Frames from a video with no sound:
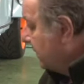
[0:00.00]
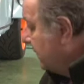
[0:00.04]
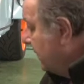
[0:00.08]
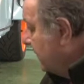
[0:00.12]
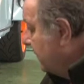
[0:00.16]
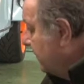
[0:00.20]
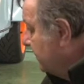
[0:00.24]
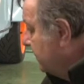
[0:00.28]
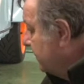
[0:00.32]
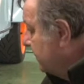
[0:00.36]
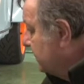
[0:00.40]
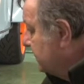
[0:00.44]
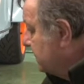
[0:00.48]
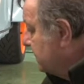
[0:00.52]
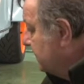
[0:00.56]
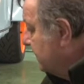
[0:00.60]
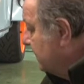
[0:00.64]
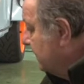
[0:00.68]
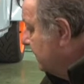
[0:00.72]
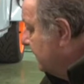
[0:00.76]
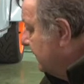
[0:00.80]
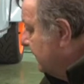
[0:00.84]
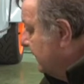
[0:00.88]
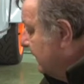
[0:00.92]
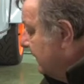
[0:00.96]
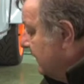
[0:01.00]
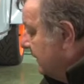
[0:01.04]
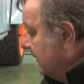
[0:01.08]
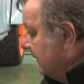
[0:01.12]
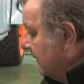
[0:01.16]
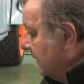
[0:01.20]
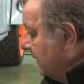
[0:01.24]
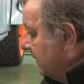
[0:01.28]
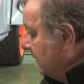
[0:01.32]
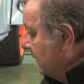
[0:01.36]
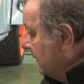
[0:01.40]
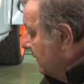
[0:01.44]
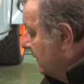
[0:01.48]
calipers
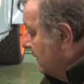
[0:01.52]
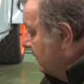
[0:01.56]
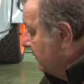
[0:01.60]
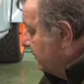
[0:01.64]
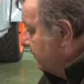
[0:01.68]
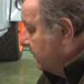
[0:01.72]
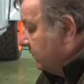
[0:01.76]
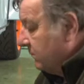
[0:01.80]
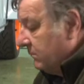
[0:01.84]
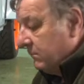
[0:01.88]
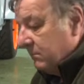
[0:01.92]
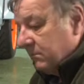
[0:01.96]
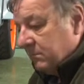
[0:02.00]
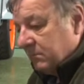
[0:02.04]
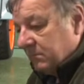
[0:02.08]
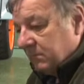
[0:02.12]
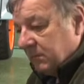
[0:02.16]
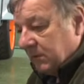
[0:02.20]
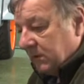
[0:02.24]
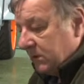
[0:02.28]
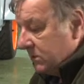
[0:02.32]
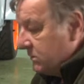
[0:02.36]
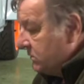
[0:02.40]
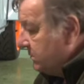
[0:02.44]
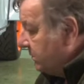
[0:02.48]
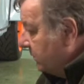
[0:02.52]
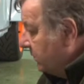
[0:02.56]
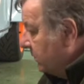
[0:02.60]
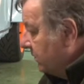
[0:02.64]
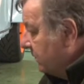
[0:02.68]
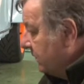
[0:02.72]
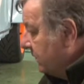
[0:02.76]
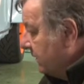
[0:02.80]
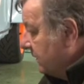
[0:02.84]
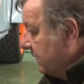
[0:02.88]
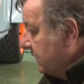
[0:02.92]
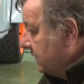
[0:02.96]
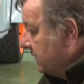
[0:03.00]
from
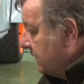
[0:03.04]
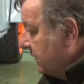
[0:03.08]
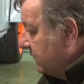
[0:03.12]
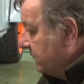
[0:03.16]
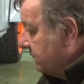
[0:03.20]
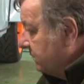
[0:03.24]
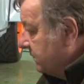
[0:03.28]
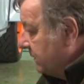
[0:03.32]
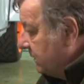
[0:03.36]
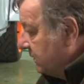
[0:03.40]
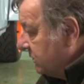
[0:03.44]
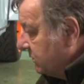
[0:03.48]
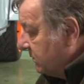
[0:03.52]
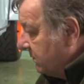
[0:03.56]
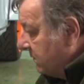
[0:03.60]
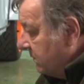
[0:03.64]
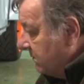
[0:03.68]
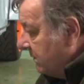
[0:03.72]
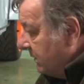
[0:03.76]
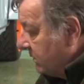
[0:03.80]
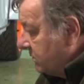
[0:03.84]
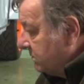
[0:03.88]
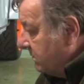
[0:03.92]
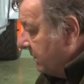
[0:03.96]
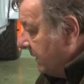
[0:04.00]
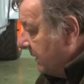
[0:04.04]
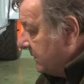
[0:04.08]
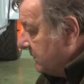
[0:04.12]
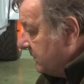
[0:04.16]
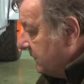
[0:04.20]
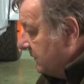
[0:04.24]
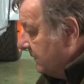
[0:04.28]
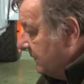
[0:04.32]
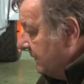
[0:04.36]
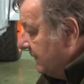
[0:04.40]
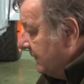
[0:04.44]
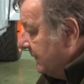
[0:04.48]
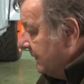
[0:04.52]
Minisport, and they should be much better.